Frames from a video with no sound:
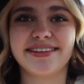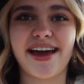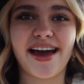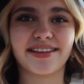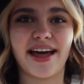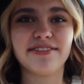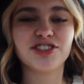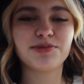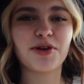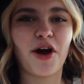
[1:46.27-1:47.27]
Yeah, life's
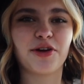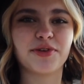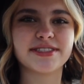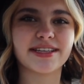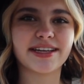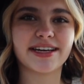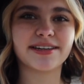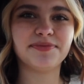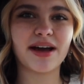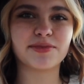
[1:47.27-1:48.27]
just been hard
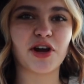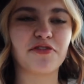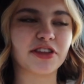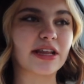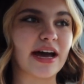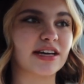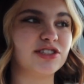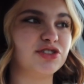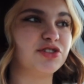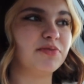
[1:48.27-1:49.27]
recently. I'm sorry for the lack of
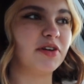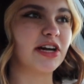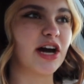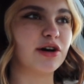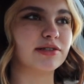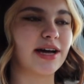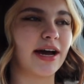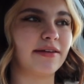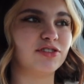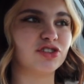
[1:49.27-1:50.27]
YouTube videos.
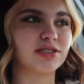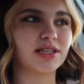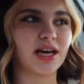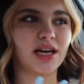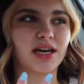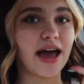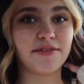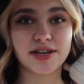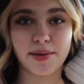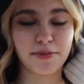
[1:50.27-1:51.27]
I am just like,
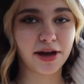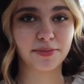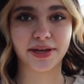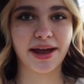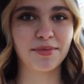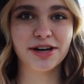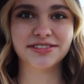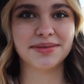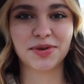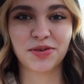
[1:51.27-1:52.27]
every time I pick up the camera, I
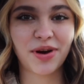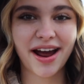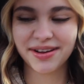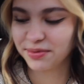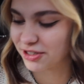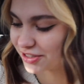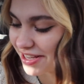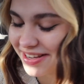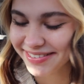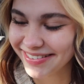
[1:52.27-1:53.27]
just seem to cry, which is,
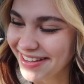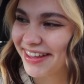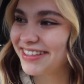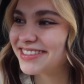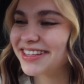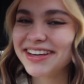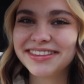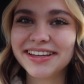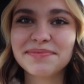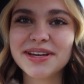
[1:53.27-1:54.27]
that's like,
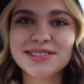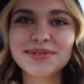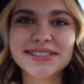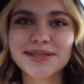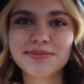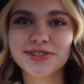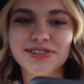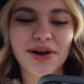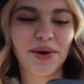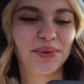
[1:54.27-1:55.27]
that makes me seem
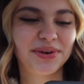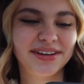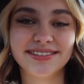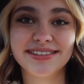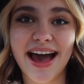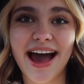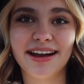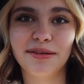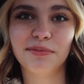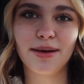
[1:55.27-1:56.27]
so
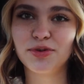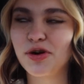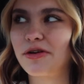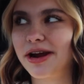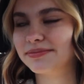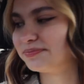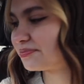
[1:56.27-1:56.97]
sad. I'm doing all right.